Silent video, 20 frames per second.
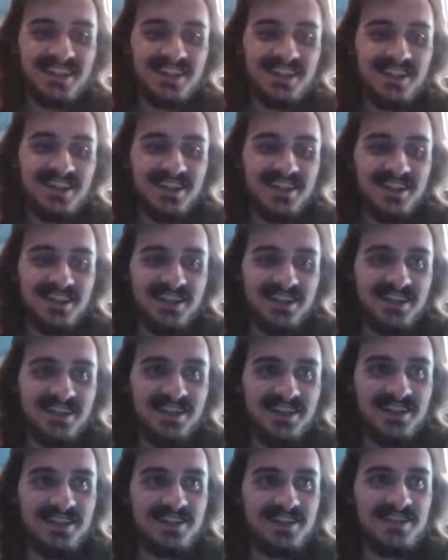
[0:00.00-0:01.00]

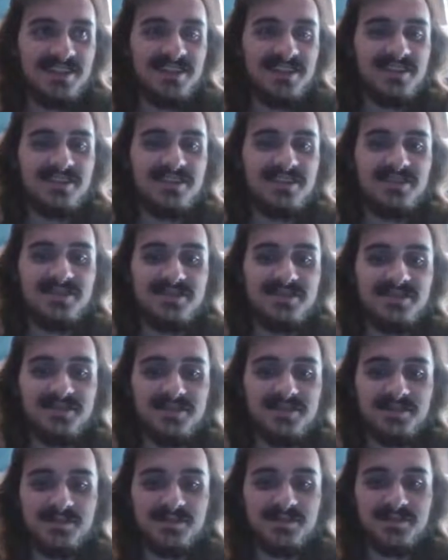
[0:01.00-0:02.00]

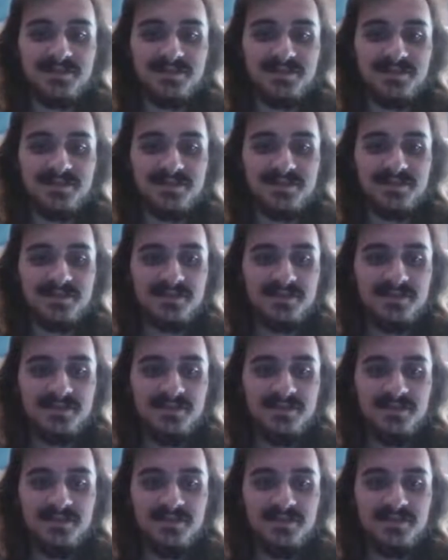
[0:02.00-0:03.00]

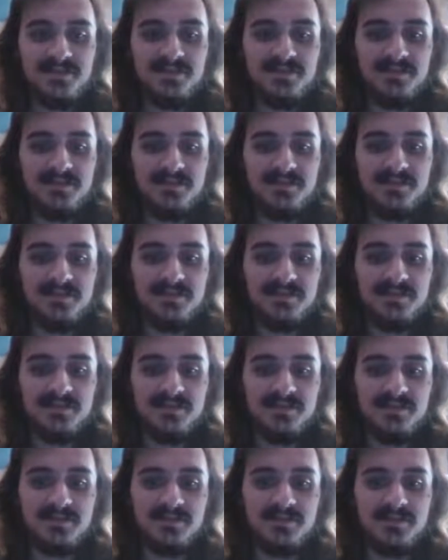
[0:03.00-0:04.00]

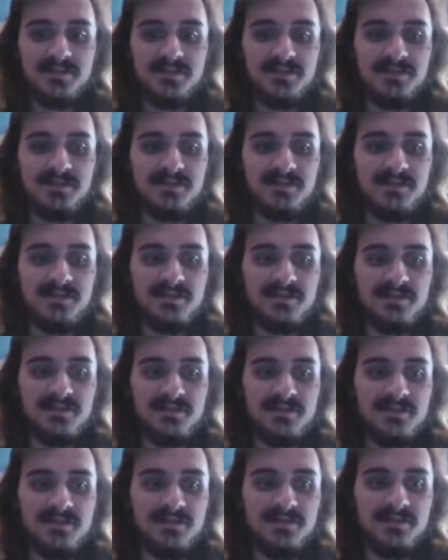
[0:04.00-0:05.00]

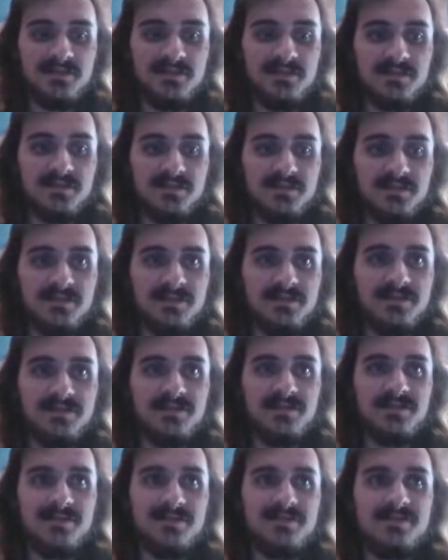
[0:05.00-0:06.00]

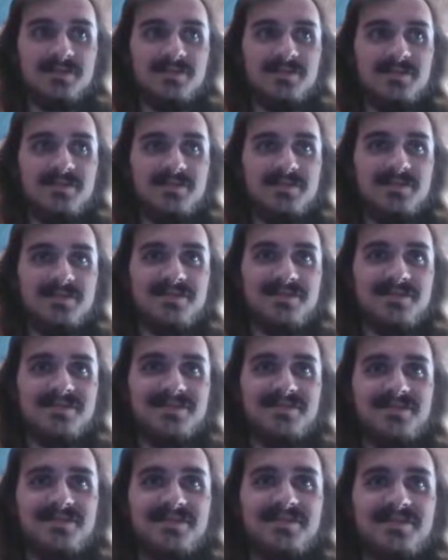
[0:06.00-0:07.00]

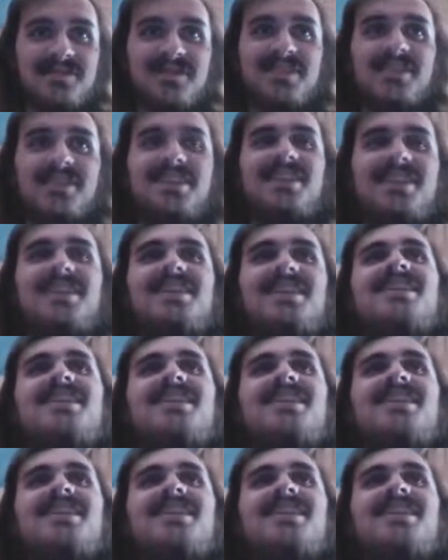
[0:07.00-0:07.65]
This person isn't speaking.